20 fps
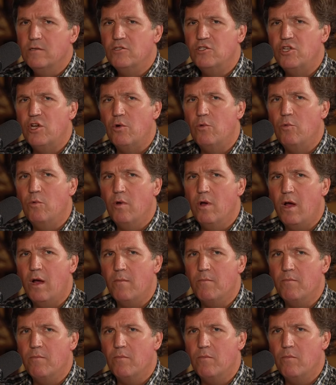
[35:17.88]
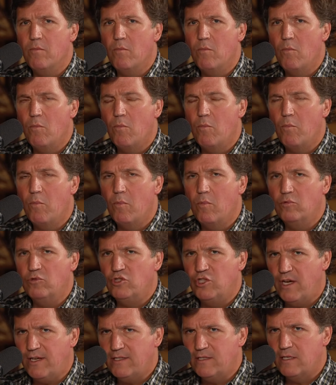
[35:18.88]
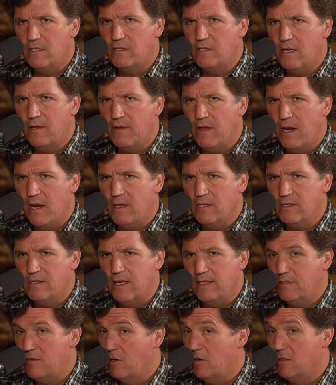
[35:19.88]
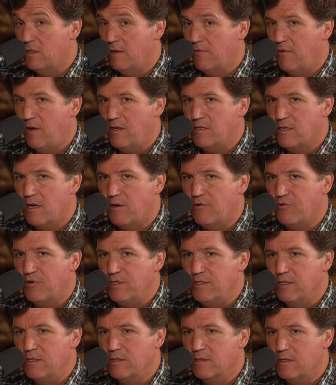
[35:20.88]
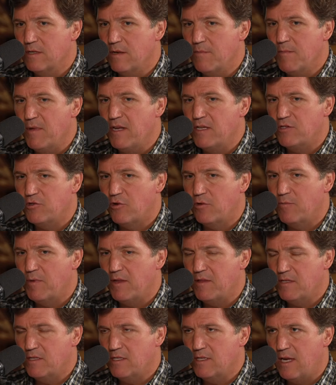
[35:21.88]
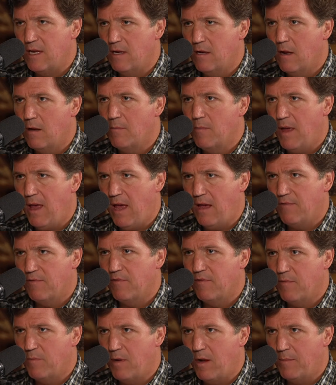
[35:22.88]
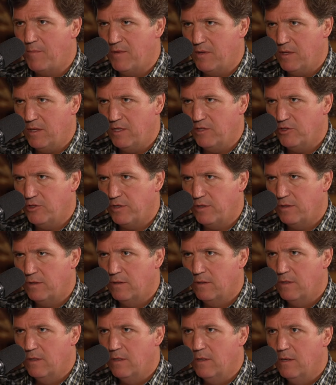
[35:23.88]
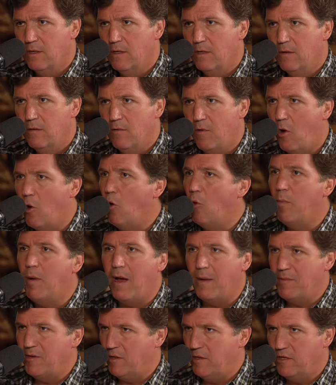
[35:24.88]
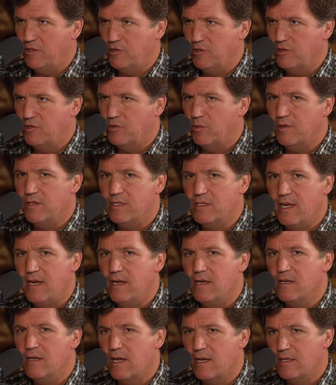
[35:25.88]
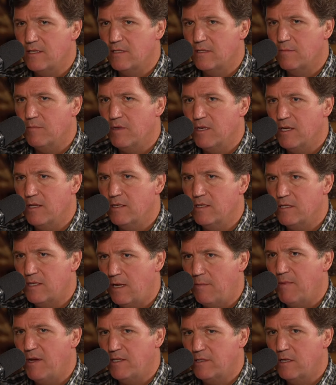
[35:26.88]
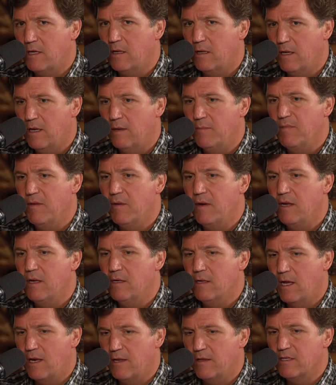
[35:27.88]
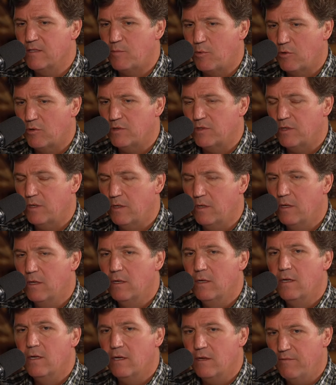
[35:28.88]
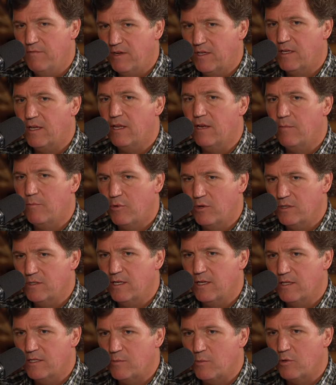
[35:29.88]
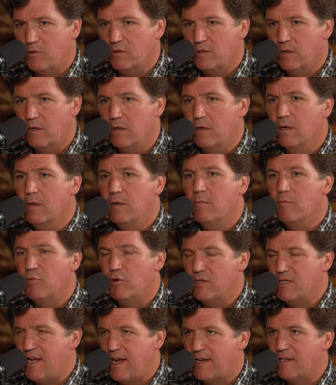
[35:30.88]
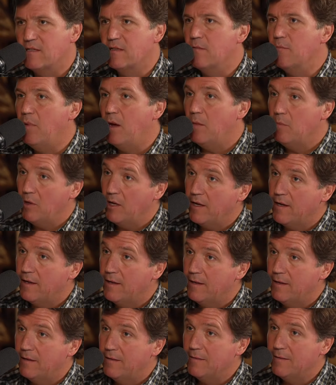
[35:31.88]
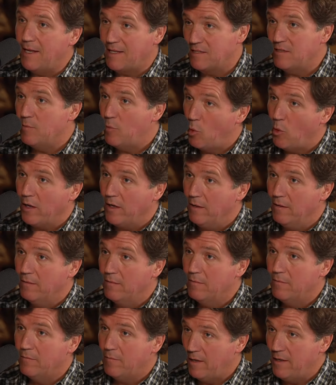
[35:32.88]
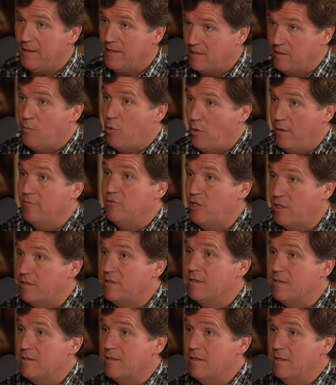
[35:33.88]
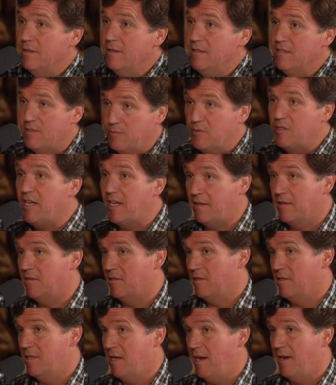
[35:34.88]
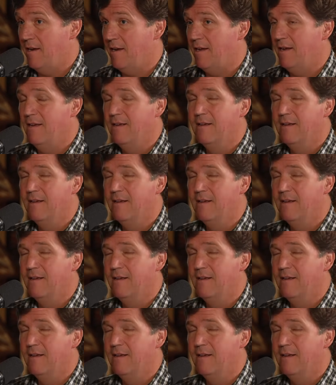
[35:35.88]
So justice in the United States and all civilized countries is administered by the state on behalf of the population, the whole population. So when the state indicts somebody, the state makes the claim that indicting this person, convicting and imprisoning this person protects the public. That's the point, right? That's the point of justice, is to protect the society.